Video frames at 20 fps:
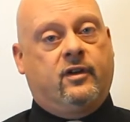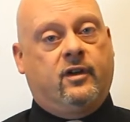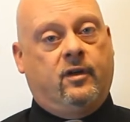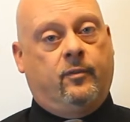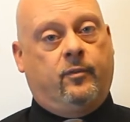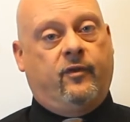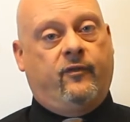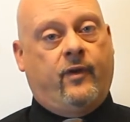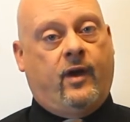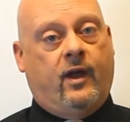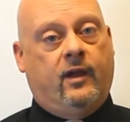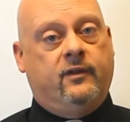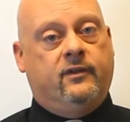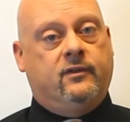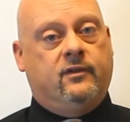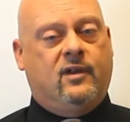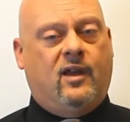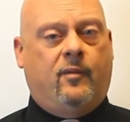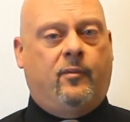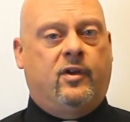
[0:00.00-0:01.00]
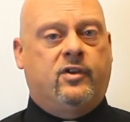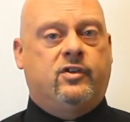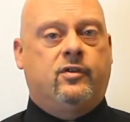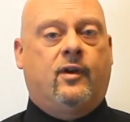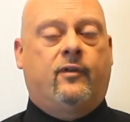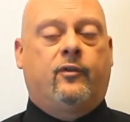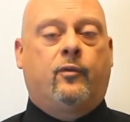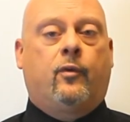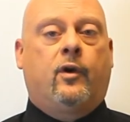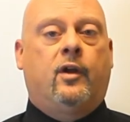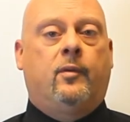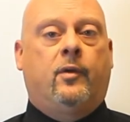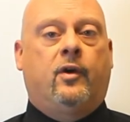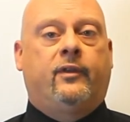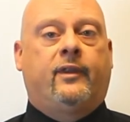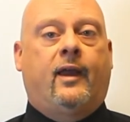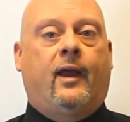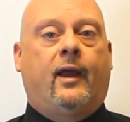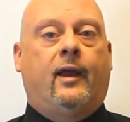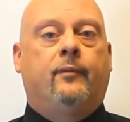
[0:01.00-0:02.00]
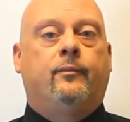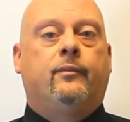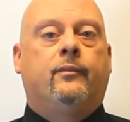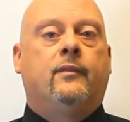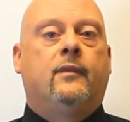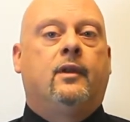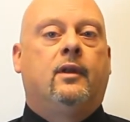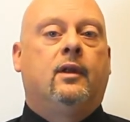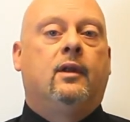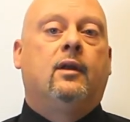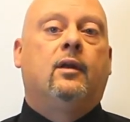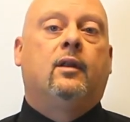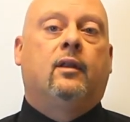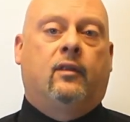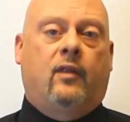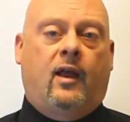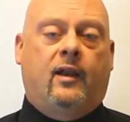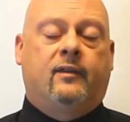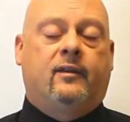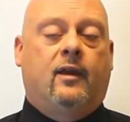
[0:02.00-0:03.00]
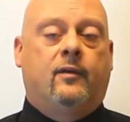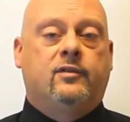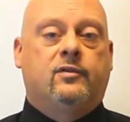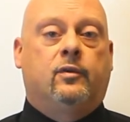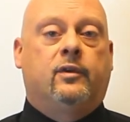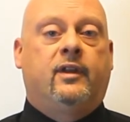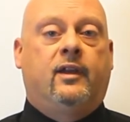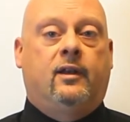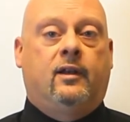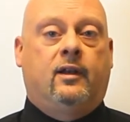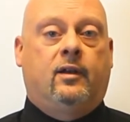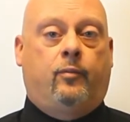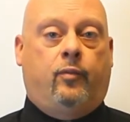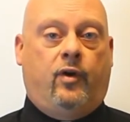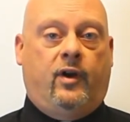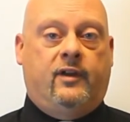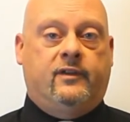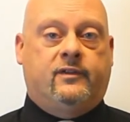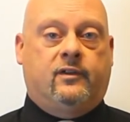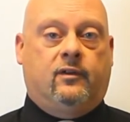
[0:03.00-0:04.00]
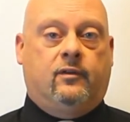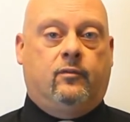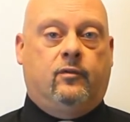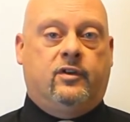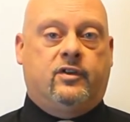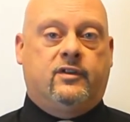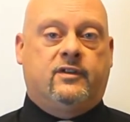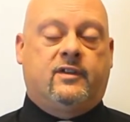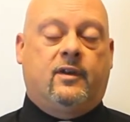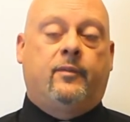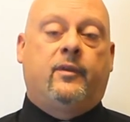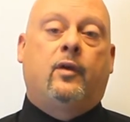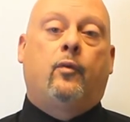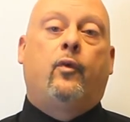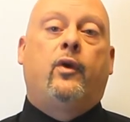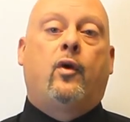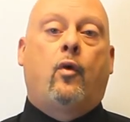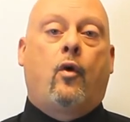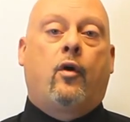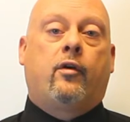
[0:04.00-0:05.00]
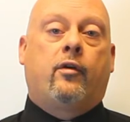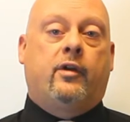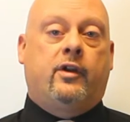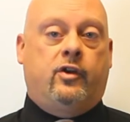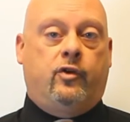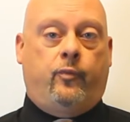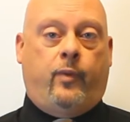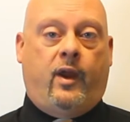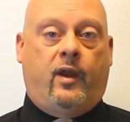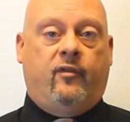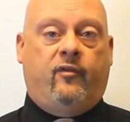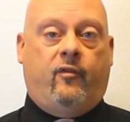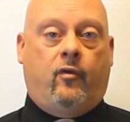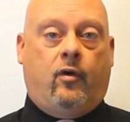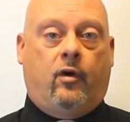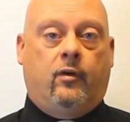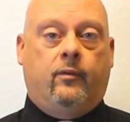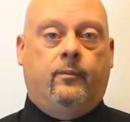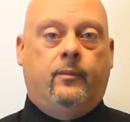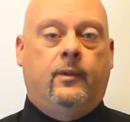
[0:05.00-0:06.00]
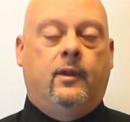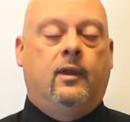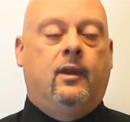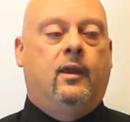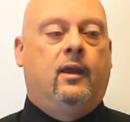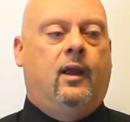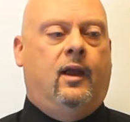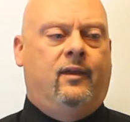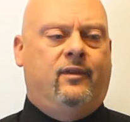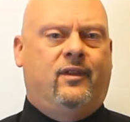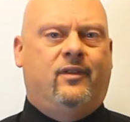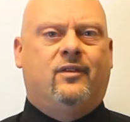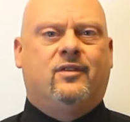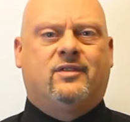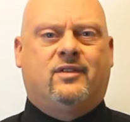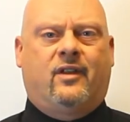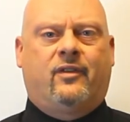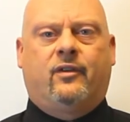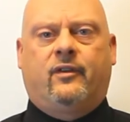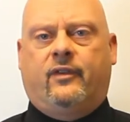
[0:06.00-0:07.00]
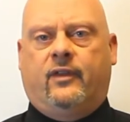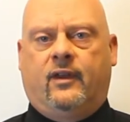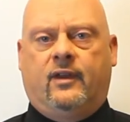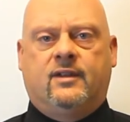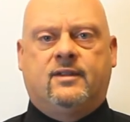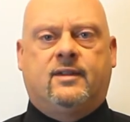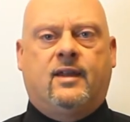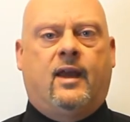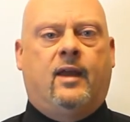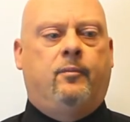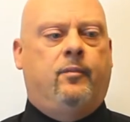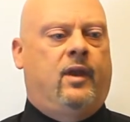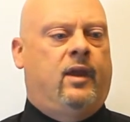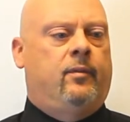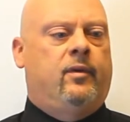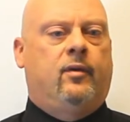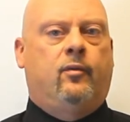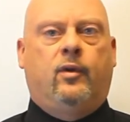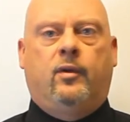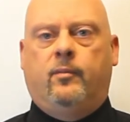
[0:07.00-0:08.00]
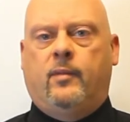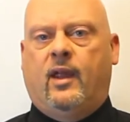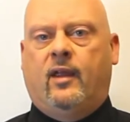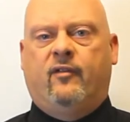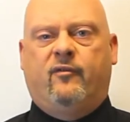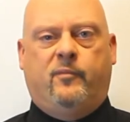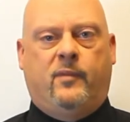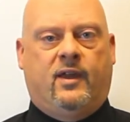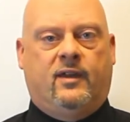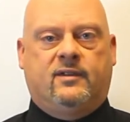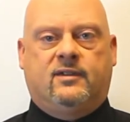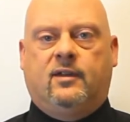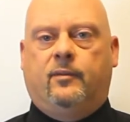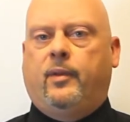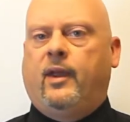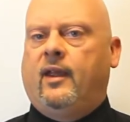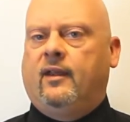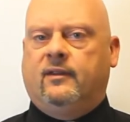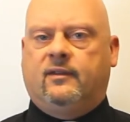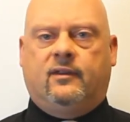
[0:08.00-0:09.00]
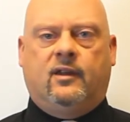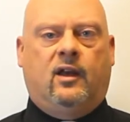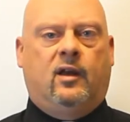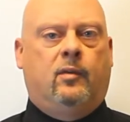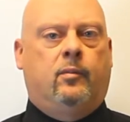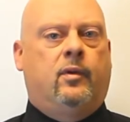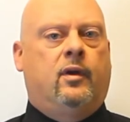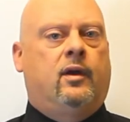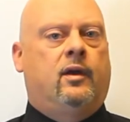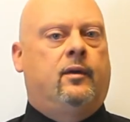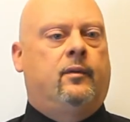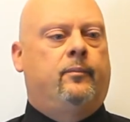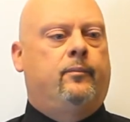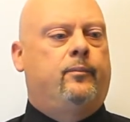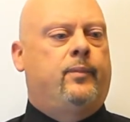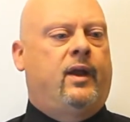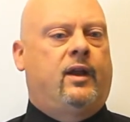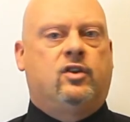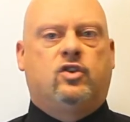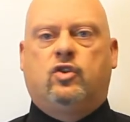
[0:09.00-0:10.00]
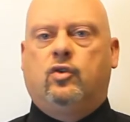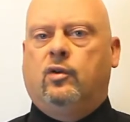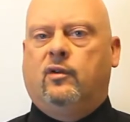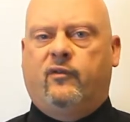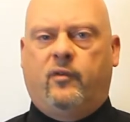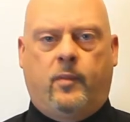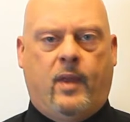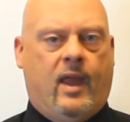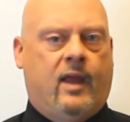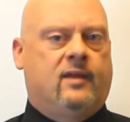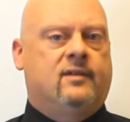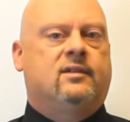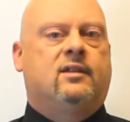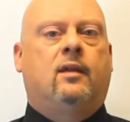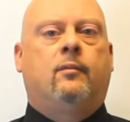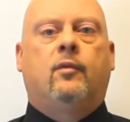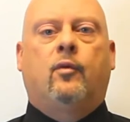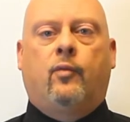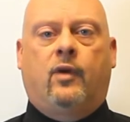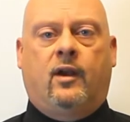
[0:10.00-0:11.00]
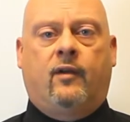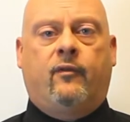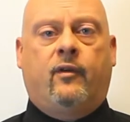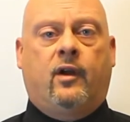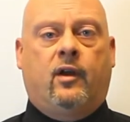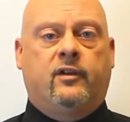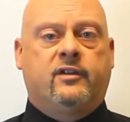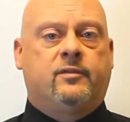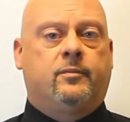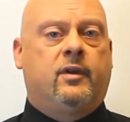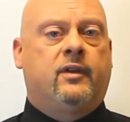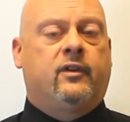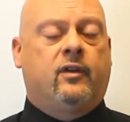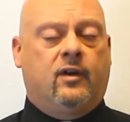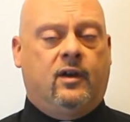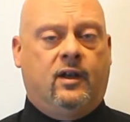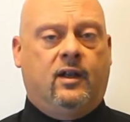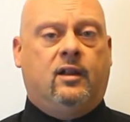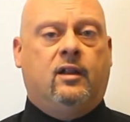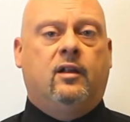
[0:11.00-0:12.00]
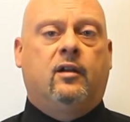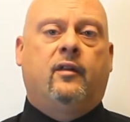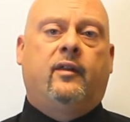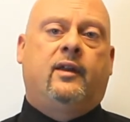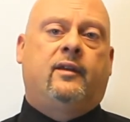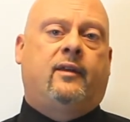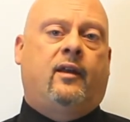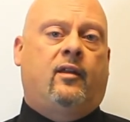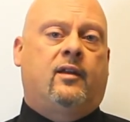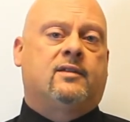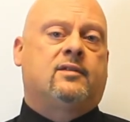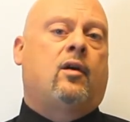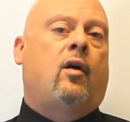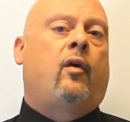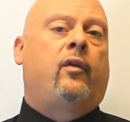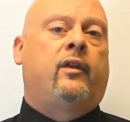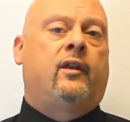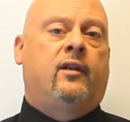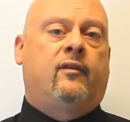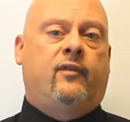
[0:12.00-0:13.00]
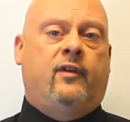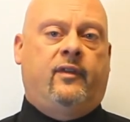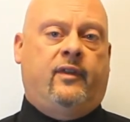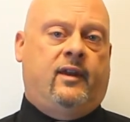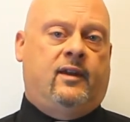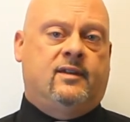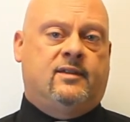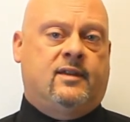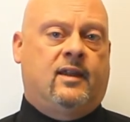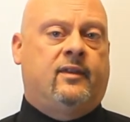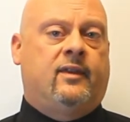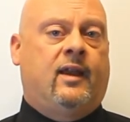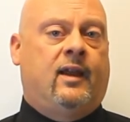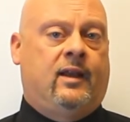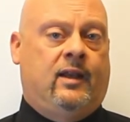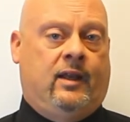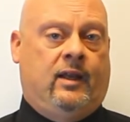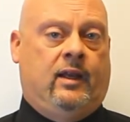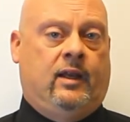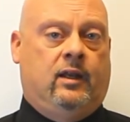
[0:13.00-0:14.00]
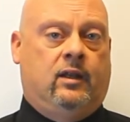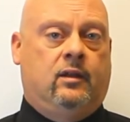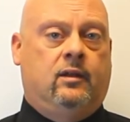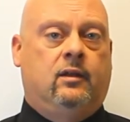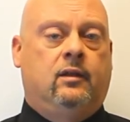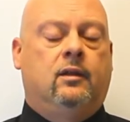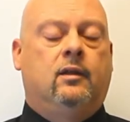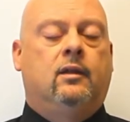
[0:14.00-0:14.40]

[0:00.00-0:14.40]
are going to provide, so not much you have to worry about that. A lot of times we'll need an appraisal, which is something we order and you pay for. And then there's other things that maybe we may have missed, a pay stub, page 2 of a bank statement, whatever else, but they're going to clearly tell us all the different things that they need,